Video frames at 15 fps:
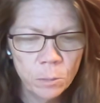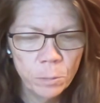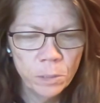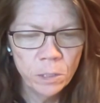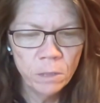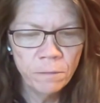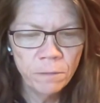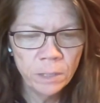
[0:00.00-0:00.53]

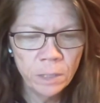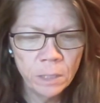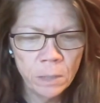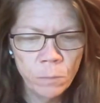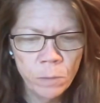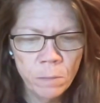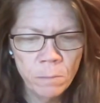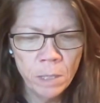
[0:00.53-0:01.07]

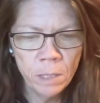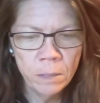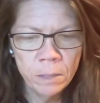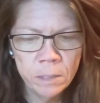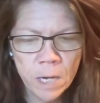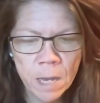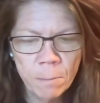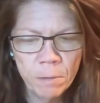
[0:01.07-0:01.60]
Specifically, we mean
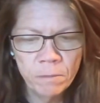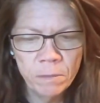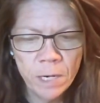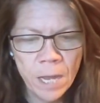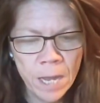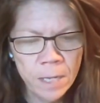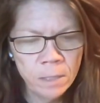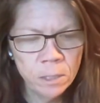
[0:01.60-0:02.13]
a type of
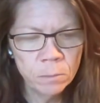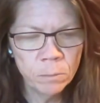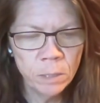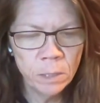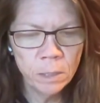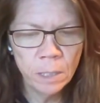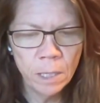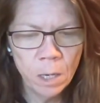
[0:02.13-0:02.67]

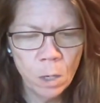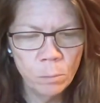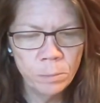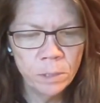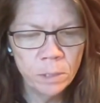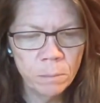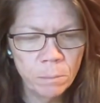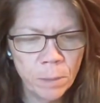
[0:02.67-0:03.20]
enhancement that
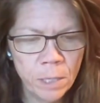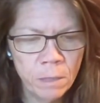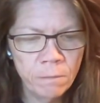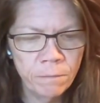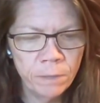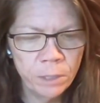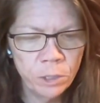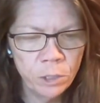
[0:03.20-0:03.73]
helps the
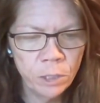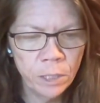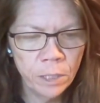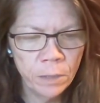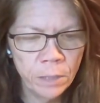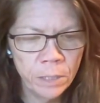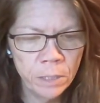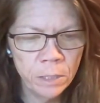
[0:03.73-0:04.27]

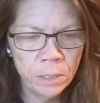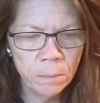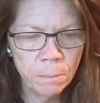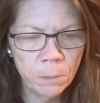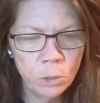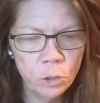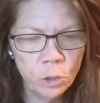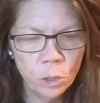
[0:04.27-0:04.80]
beneficiaries
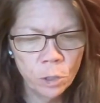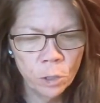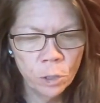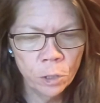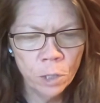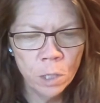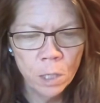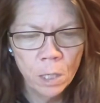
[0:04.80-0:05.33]

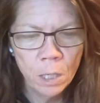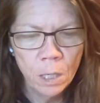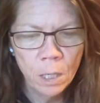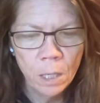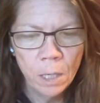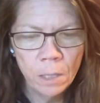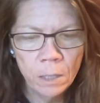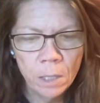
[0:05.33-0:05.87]
mature
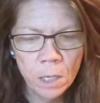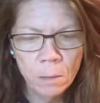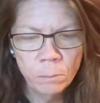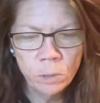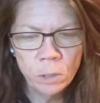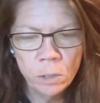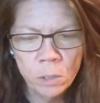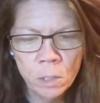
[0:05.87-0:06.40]
and
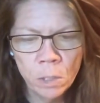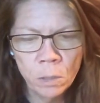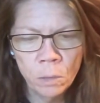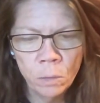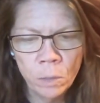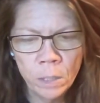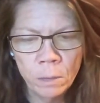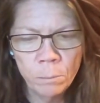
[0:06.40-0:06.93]
come to
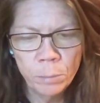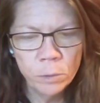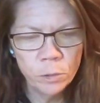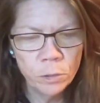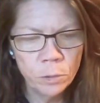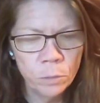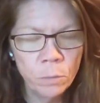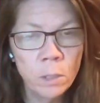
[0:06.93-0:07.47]
know and
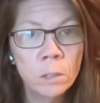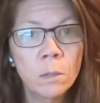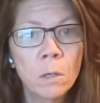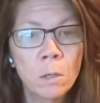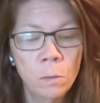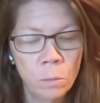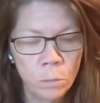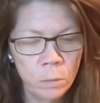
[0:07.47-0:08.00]
pursue
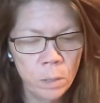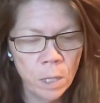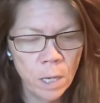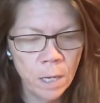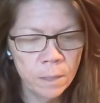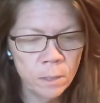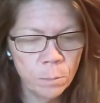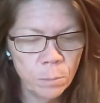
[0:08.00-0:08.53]
their own
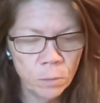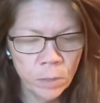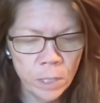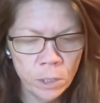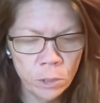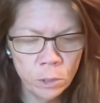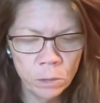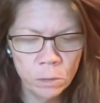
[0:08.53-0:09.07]

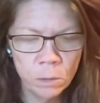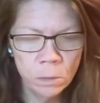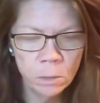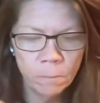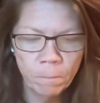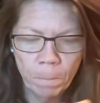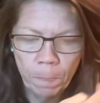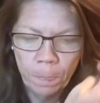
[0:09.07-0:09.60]

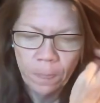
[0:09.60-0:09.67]
aspirations.